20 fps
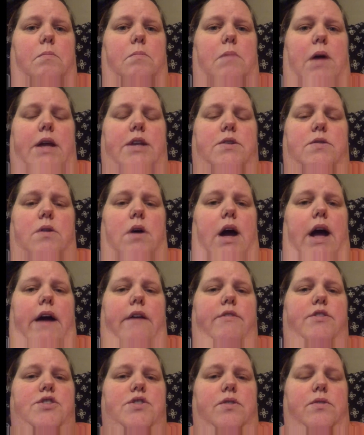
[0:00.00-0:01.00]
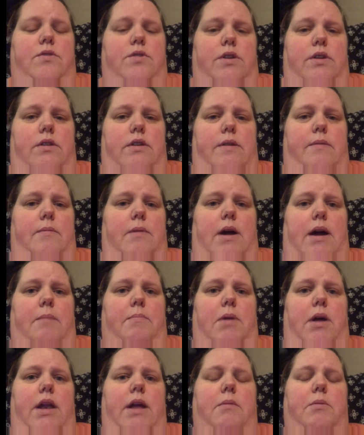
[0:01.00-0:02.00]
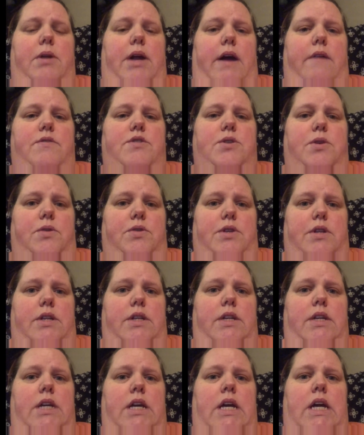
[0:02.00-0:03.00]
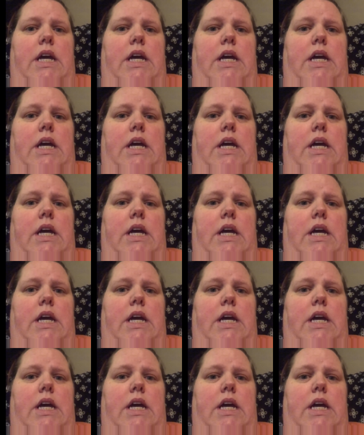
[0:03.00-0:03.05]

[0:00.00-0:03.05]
do not have children. I'm not able to have children.